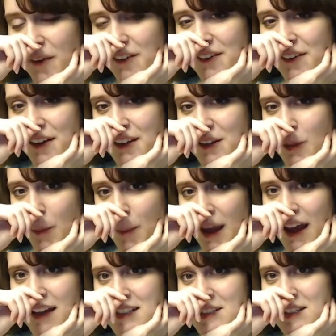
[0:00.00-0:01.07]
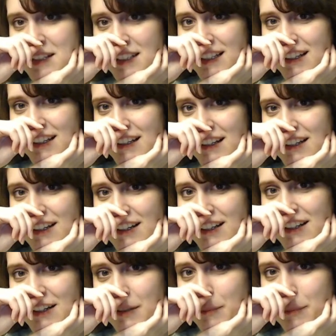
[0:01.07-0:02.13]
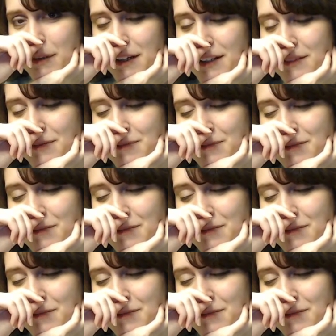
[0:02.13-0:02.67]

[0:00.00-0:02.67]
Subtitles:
we've gotten in the past. But